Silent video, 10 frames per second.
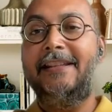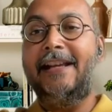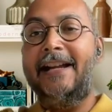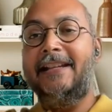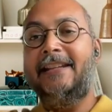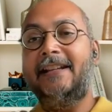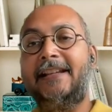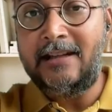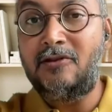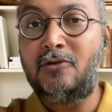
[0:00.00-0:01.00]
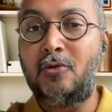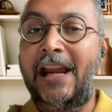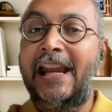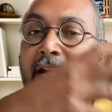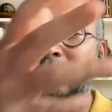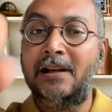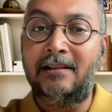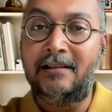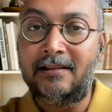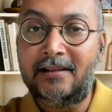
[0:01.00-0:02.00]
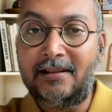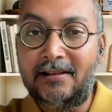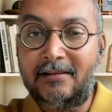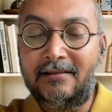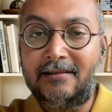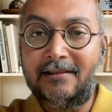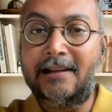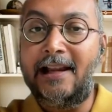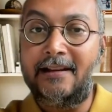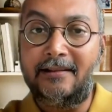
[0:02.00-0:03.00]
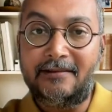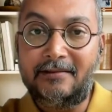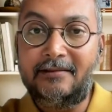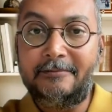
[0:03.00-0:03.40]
the idea is to enable clients,